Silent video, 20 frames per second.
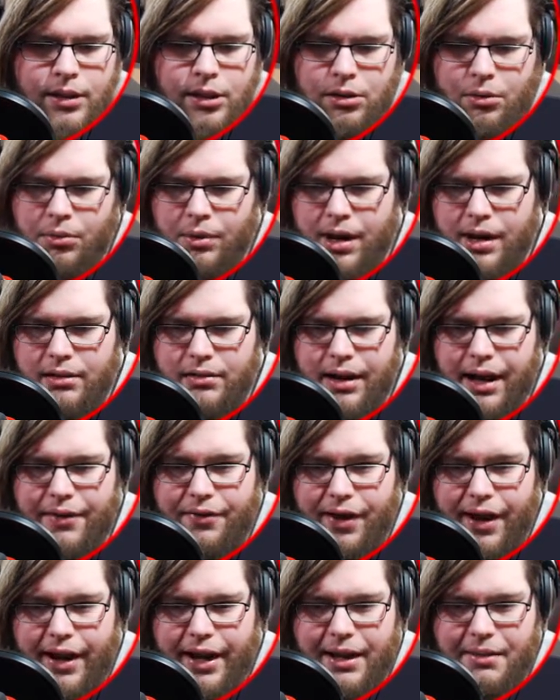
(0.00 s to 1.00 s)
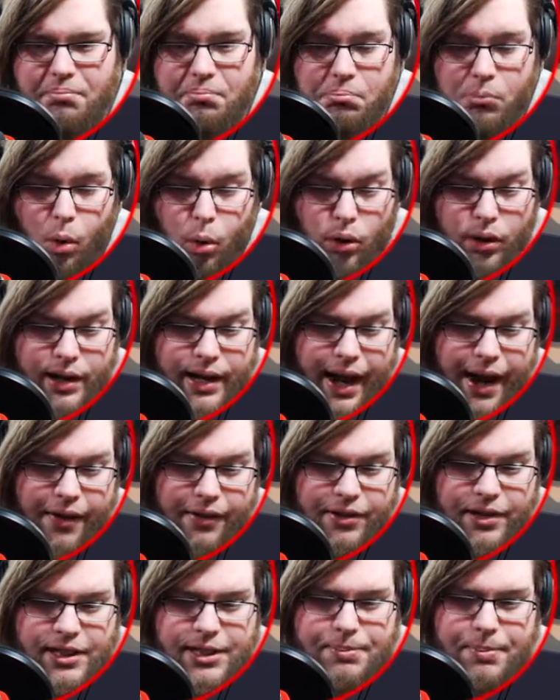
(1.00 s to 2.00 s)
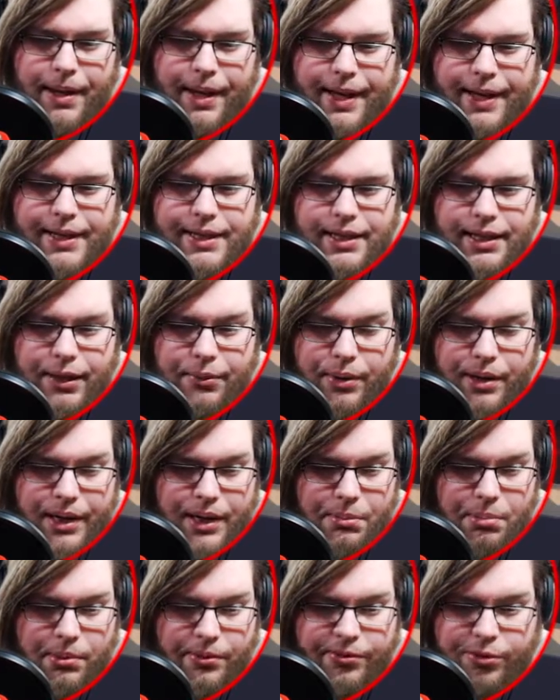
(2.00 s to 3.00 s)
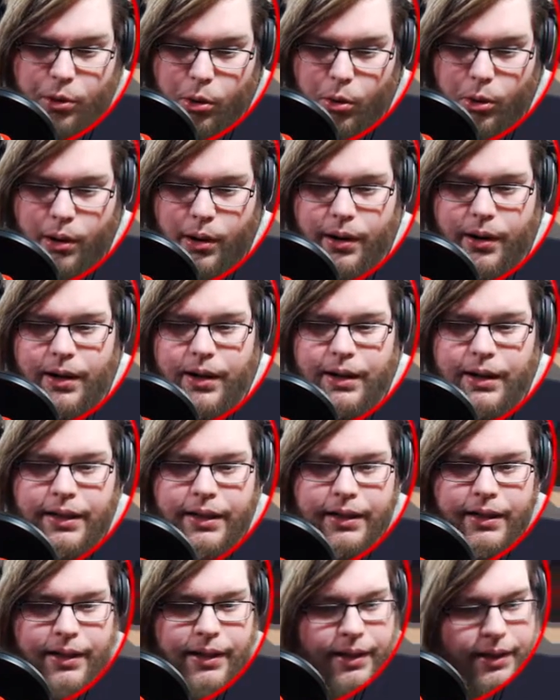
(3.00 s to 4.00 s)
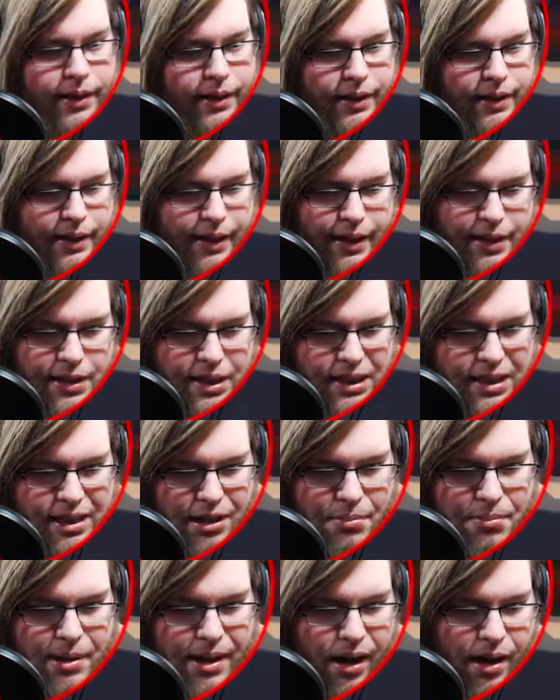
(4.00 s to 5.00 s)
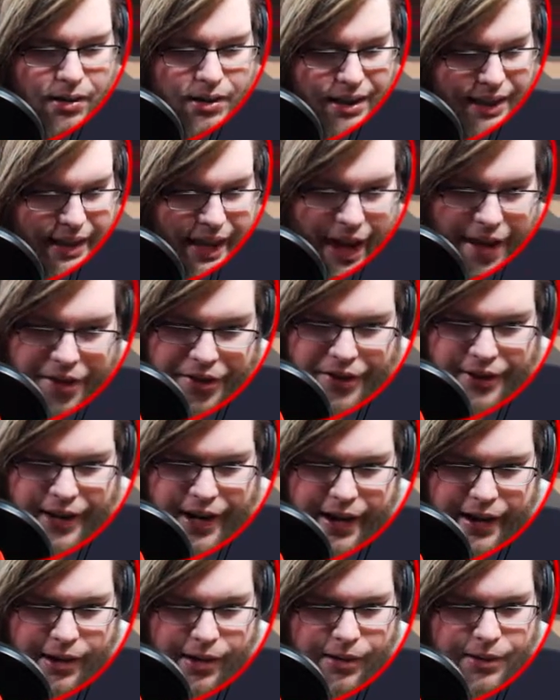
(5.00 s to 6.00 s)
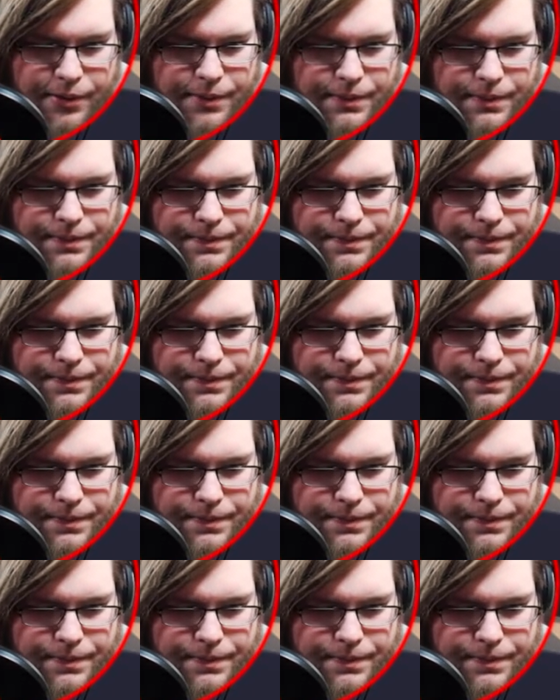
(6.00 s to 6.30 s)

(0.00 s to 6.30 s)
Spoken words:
So we're not going to have any more counter space than we did before. It's just going to be all together now.